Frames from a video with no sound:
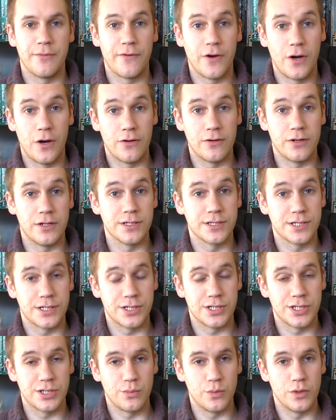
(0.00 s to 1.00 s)
of horror
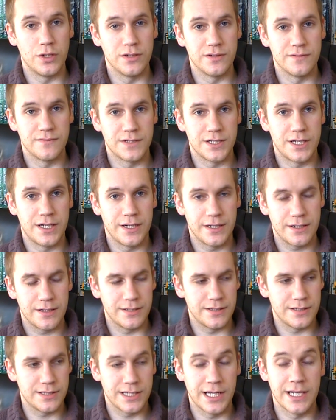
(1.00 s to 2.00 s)
such as the World of Darkness.